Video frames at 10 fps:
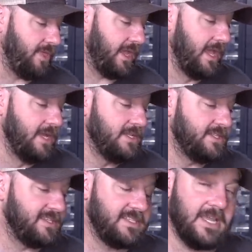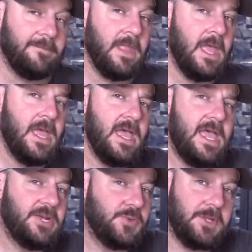thing to see.
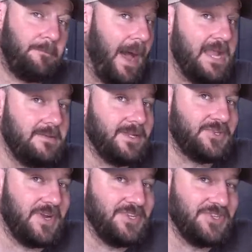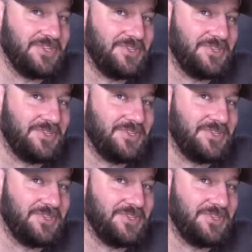Here's what the Biden administration is